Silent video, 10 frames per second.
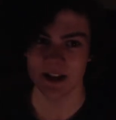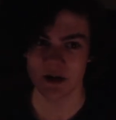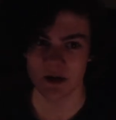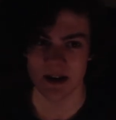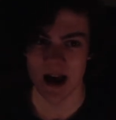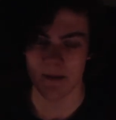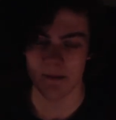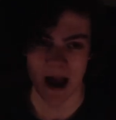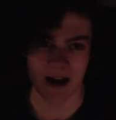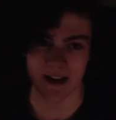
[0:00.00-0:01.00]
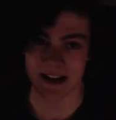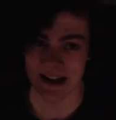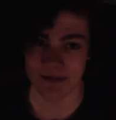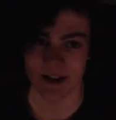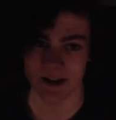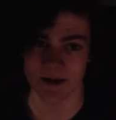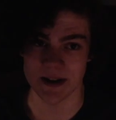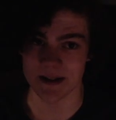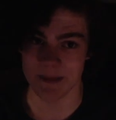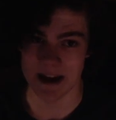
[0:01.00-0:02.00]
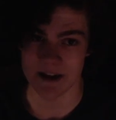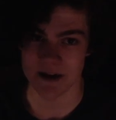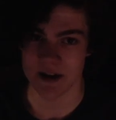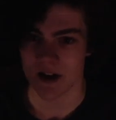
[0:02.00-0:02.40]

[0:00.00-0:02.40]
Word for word: don't need math. I definitely don't need Spanish.